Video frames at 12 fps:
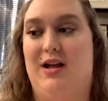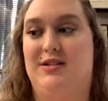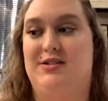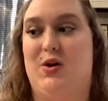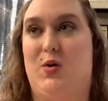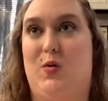
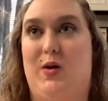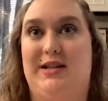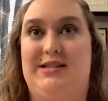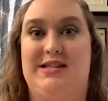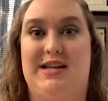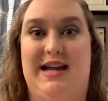So
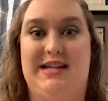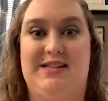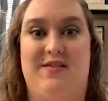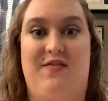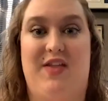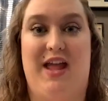it's nice
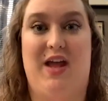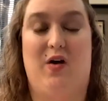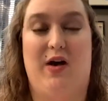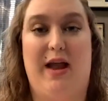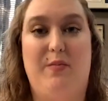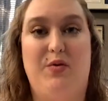if they
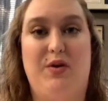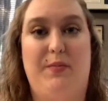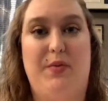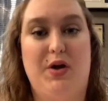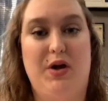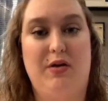are able to
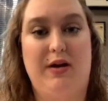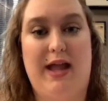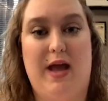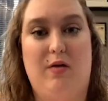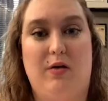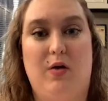put your
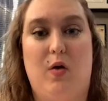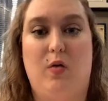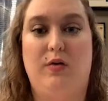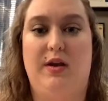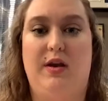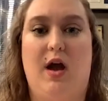account on
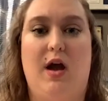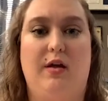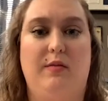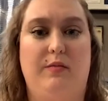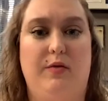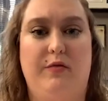hold and
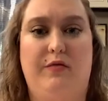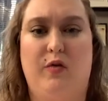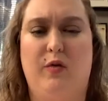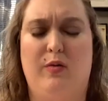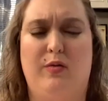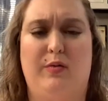not move
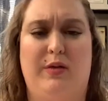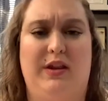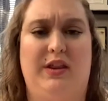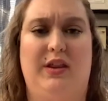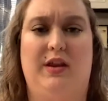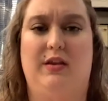forward
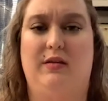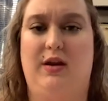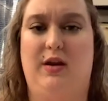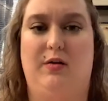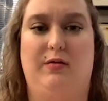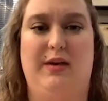with,
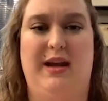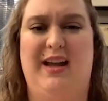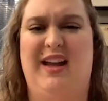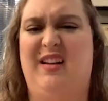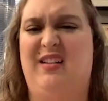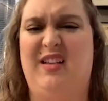you know, any
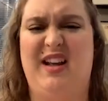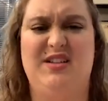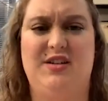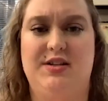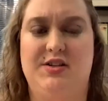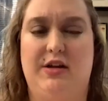kind of
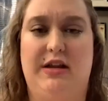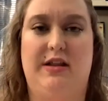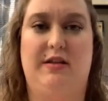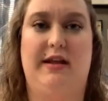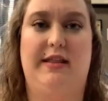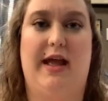collections or
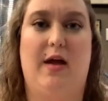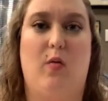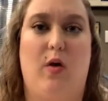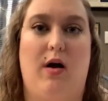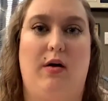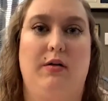anything like that
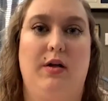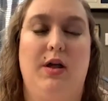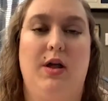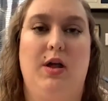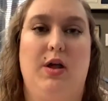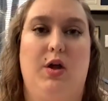while
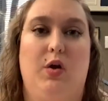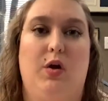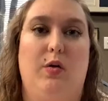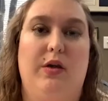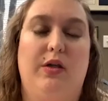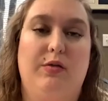you're
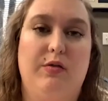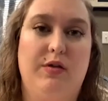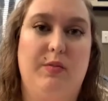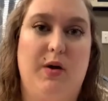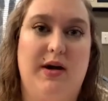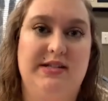going through
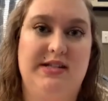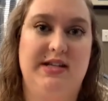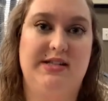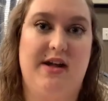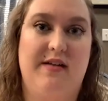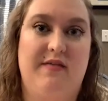the
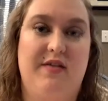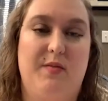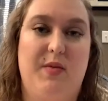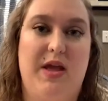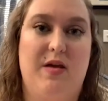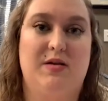process of
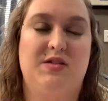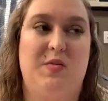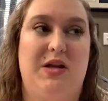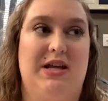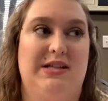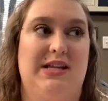appeals,
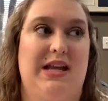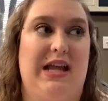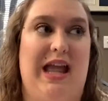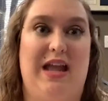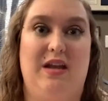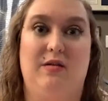because it
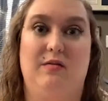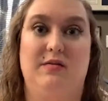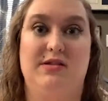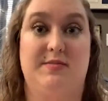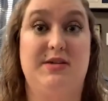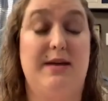can
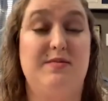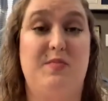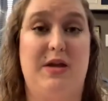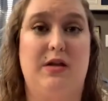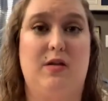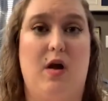sometimes
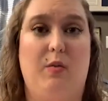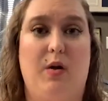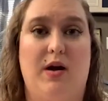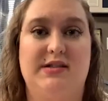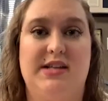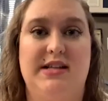be a long
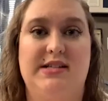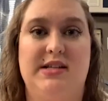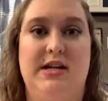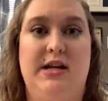process.